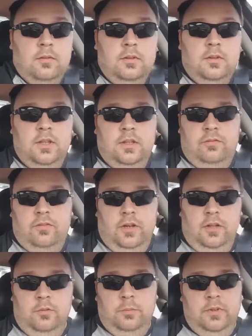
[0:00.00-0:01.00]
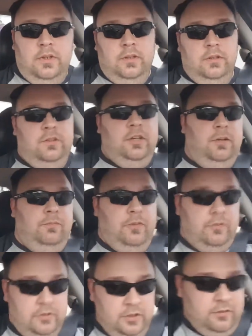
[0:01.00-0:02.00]
that final bit of the top
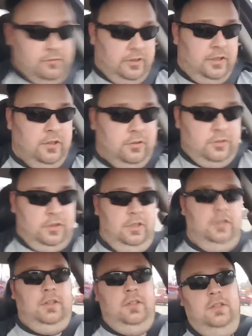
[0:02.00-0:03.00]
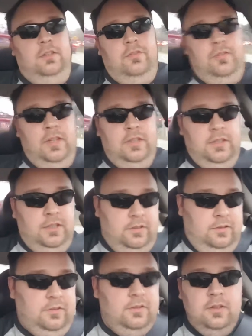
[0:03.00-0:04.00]
15 video done. I know I've had that
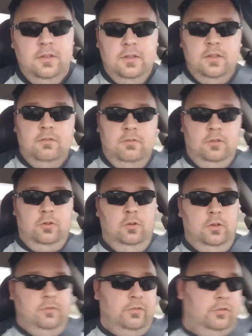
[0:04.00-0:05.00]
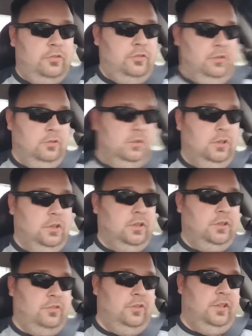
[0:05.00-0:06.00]
recorded for so long. I
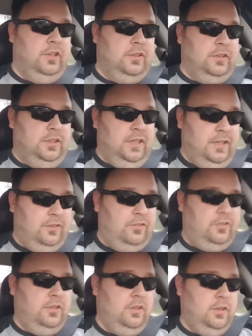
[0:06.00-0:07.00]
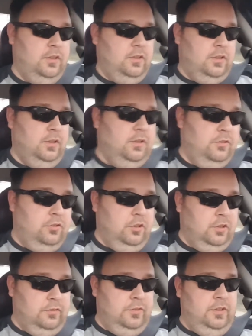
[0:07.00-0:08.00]
just need to get the last chunk
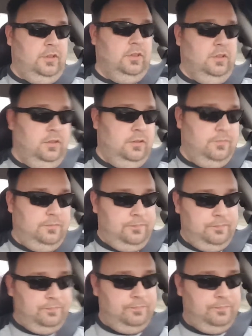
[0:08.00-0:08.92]
of it done.